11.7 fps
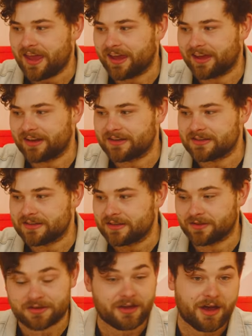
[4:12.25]
and
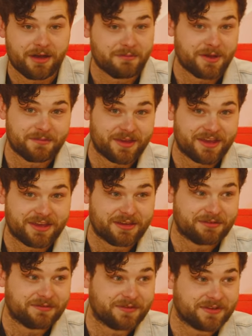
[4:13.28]
look, I might be
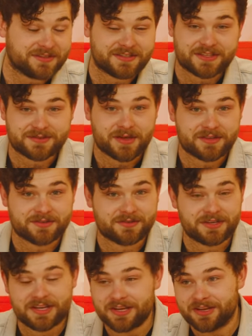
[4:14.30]
here for six months
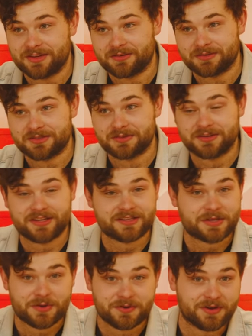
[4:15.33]
or a year or two
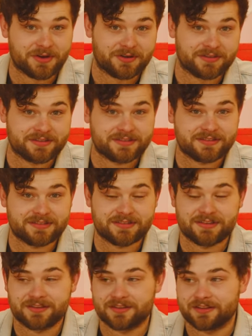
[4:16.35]
years, who knows,
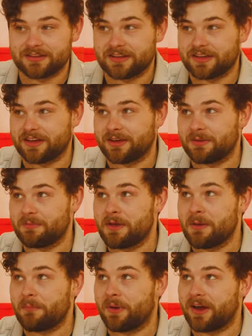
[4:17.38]
you know? Um,
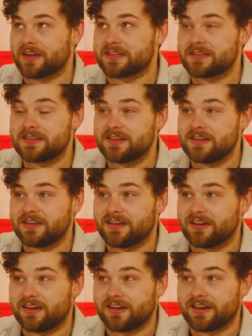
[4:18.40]
but
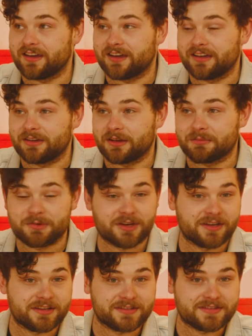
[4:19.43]
I, am
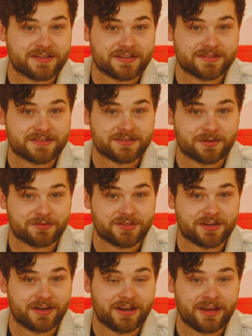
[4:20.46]
going to seize this
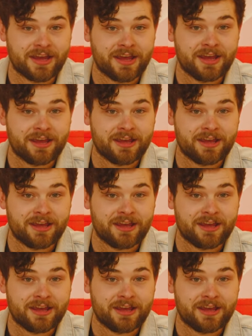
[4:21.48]
opportunity